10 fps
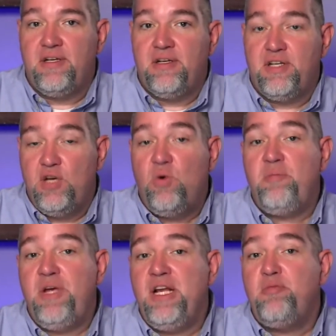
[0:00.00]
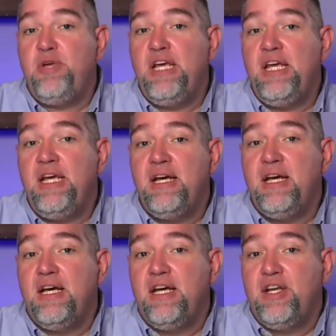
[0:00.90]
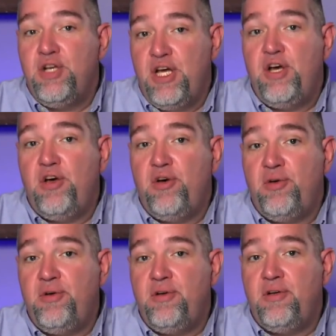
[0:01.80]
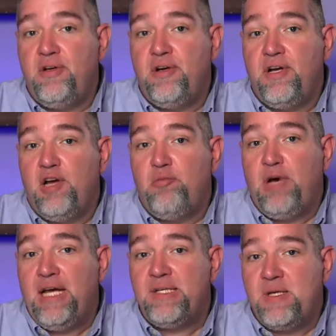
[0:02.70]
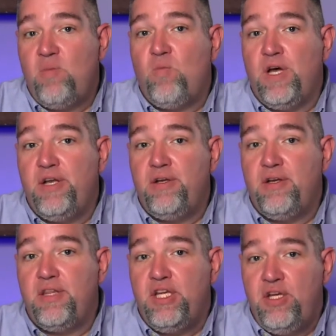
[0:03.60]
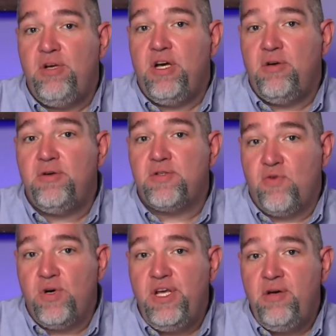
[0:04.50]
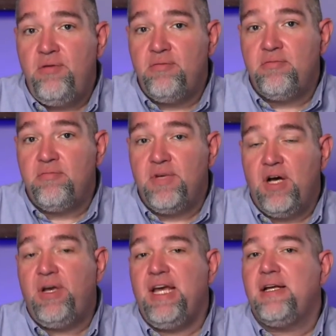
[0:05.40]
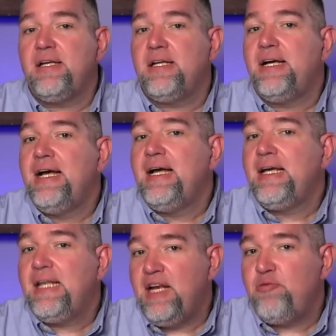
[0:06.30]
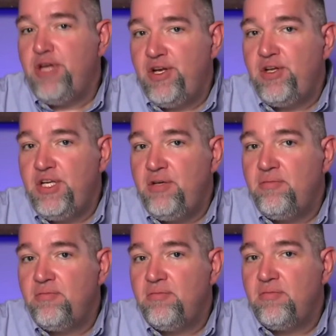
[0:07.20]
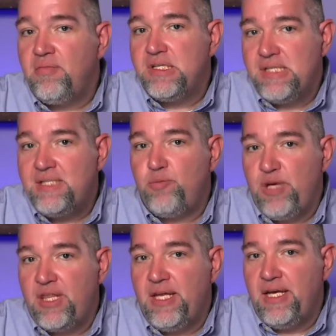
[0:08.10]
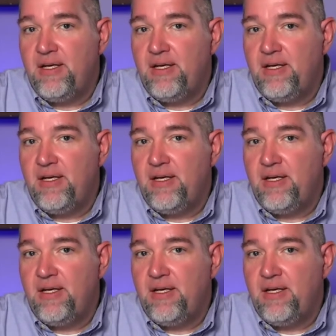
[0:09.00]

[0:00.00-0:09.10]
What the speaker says: You want me to be known by someone that you know who's for you? Okay, can I depend on you? Because that's a big thing.